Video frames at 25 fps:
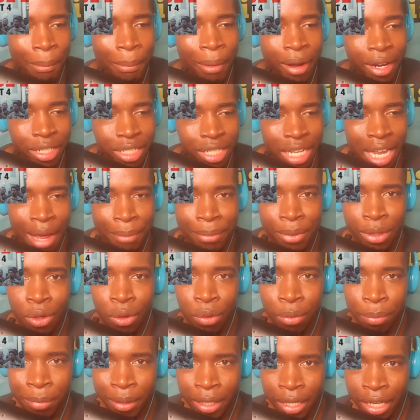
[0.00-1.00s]
by the time you're
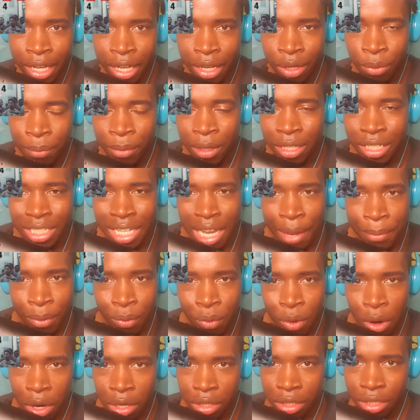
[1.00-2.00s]
gonna be by the time
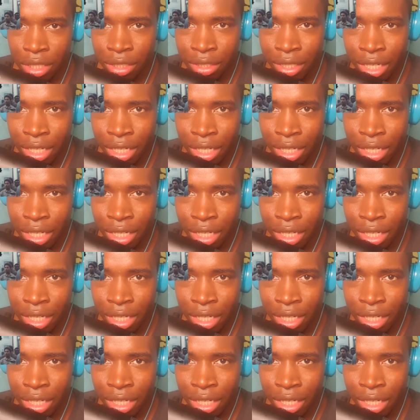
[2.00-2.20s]
you walk into